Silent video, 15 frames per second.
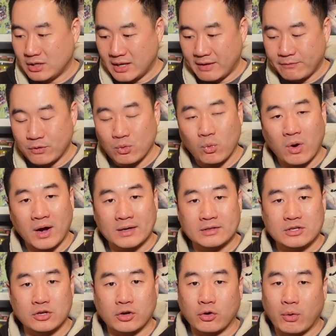If you
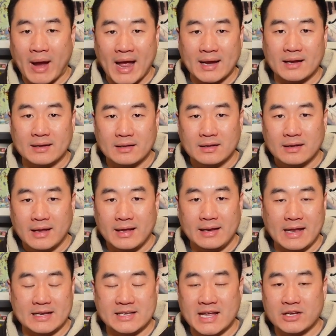want to crack it
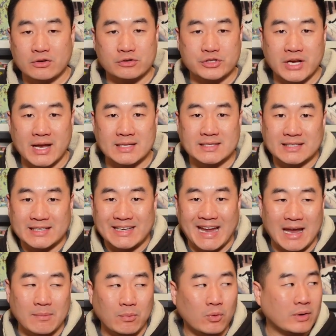and take your chance and
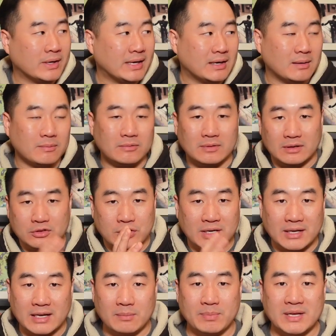gamble and
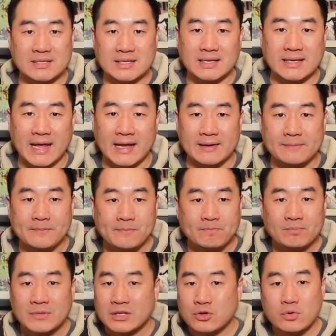try to get a PSA 10,
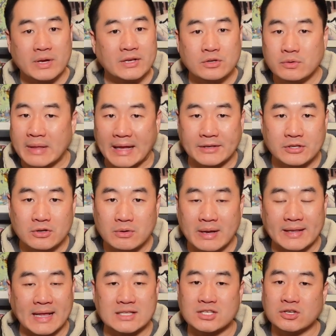you can do that too,
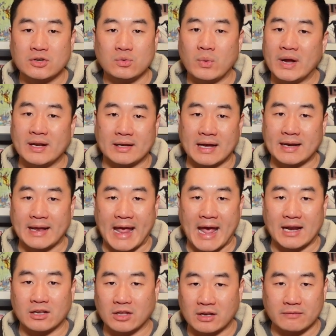and that's a good way to kind of
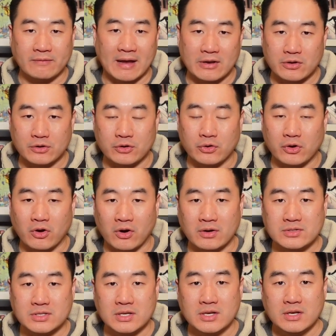add a lot of value to your
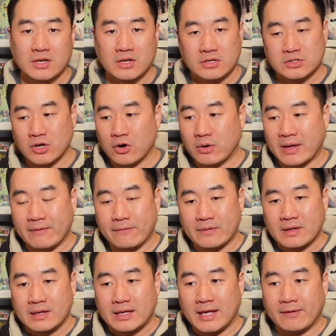cards. So
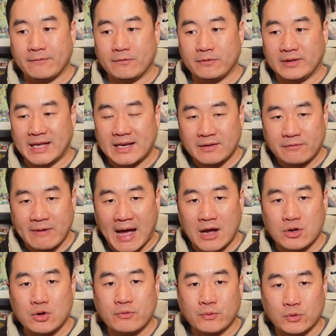if getting
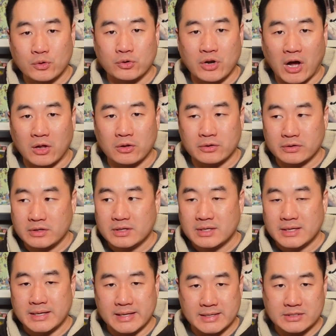value for your dollar
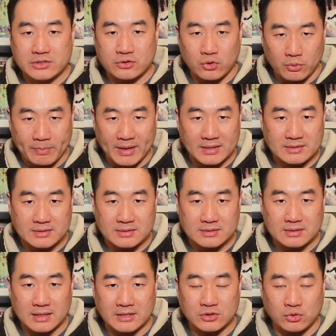is your
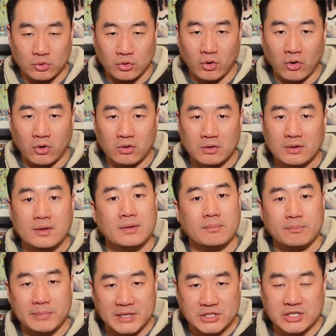goal,
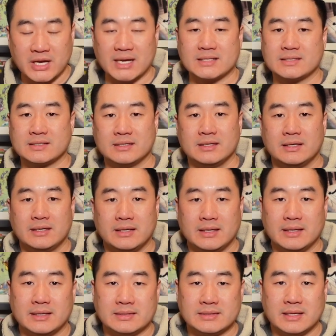BGS
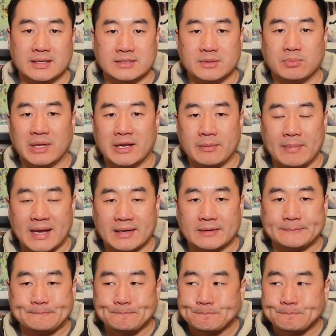is the play to make.